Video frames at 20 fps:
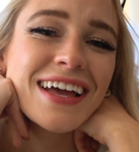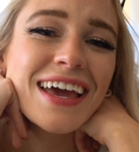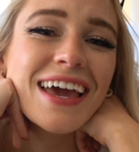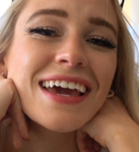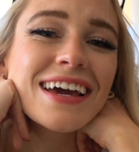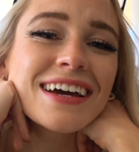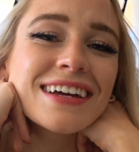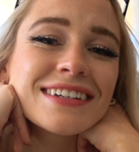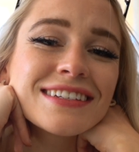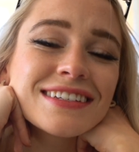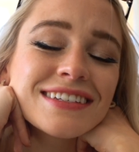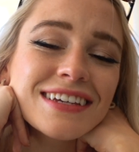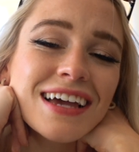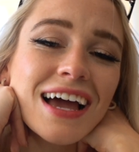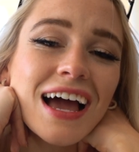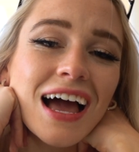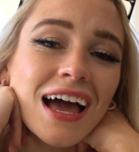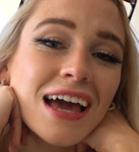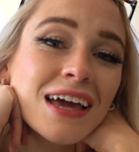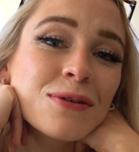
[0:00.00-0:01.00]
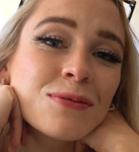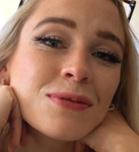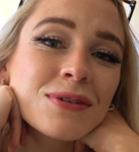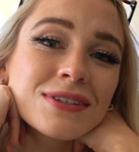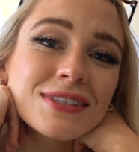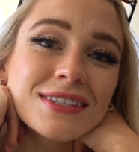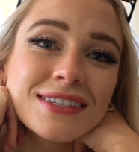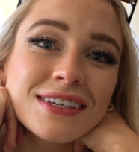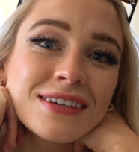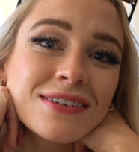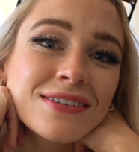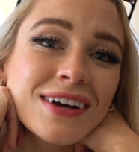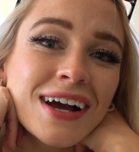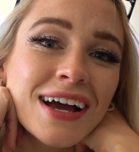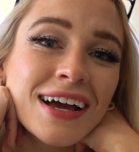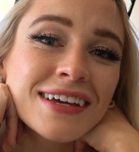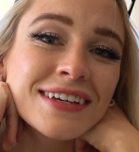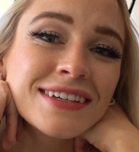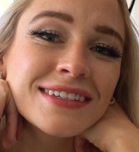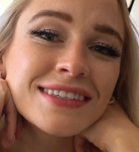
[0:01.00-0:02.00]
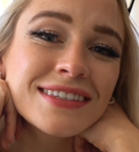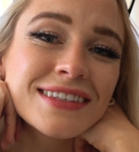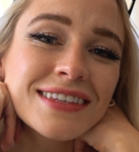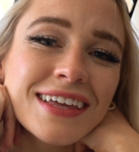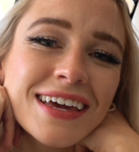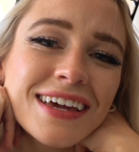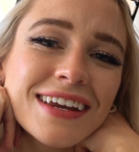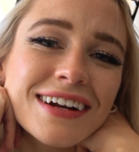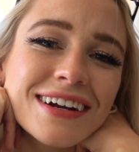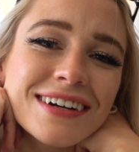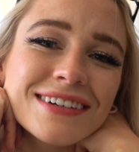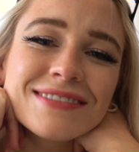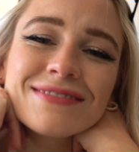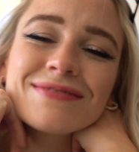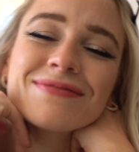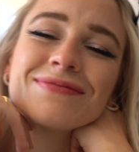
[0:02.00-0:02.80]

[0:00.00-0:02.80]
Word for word: And I will see you guys later.